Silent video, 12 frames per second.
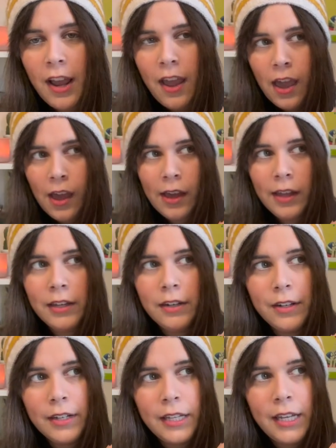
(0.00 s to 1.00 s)
and
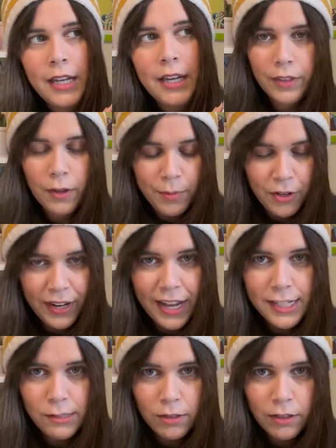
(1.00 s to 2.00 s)
he
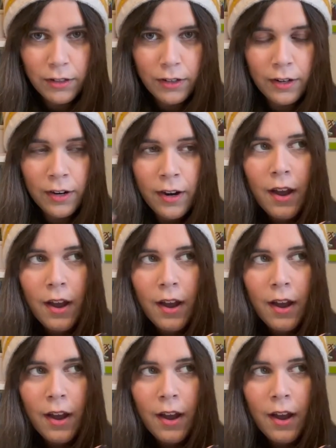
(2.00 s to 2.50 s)
communicates with her